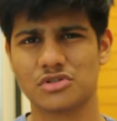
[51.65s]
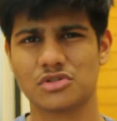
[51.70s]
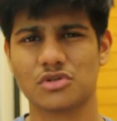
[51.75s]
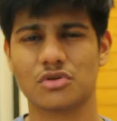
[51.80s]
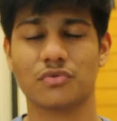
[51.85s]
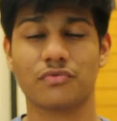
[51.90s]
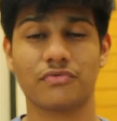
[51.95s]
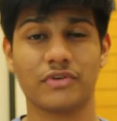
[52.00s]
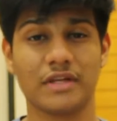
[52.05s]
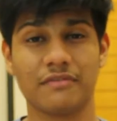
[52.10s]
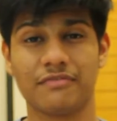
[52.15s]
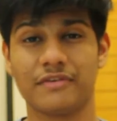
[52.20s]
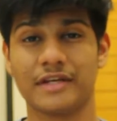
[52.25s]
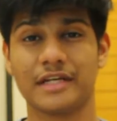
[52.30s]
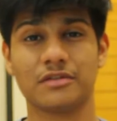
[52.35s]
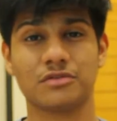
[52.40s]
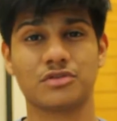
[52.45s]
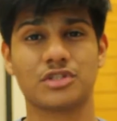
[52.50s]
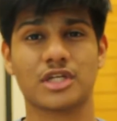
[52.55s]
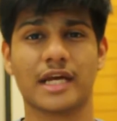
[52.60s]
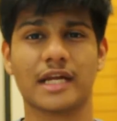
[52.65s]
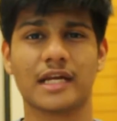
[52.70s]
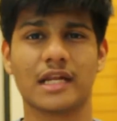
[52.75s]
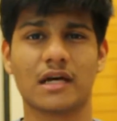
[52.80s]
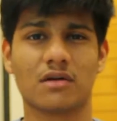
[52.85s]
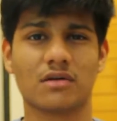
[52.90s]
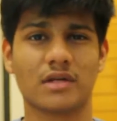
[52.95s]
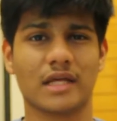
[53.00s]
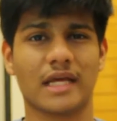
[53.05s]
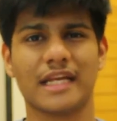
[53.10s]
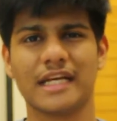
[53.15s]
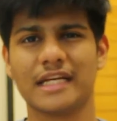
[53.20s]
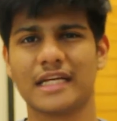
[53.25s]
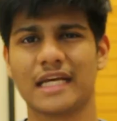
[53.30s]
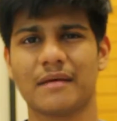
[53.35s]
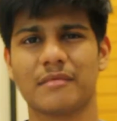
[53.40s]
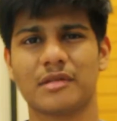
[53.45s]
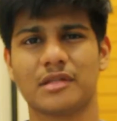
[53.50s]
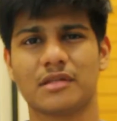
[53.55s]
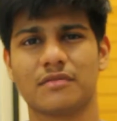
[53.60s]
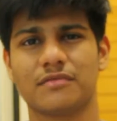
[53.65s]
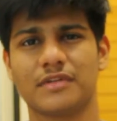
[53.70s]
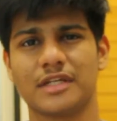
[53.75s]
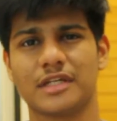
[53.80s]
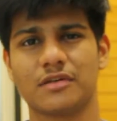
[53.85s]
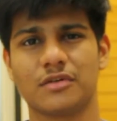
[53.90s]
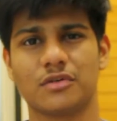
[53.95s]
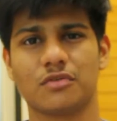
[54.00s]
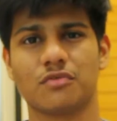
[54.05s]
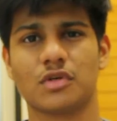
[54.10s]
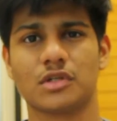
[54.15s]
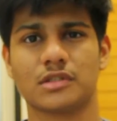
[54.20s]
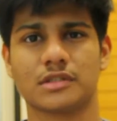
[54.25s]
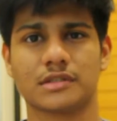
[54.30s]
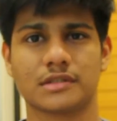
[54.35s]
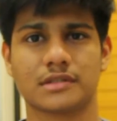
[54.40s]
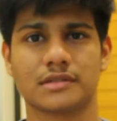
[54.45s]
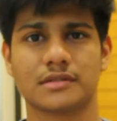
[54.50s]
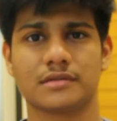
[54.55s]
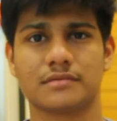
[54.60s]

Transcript: so feel free to check it out anytime in the video you want.